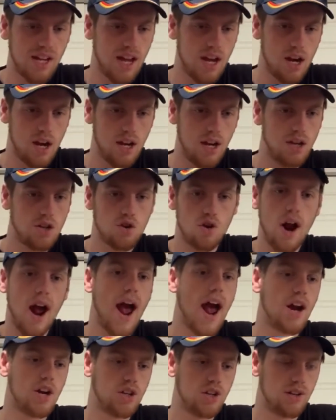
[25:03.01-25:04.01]
Kennedy,
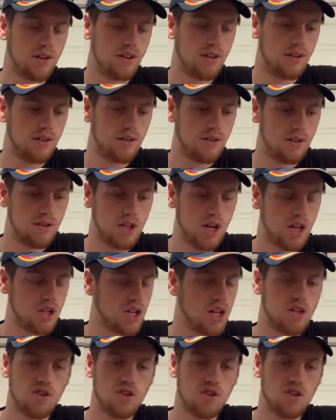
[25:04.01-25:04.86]
trash. JJ,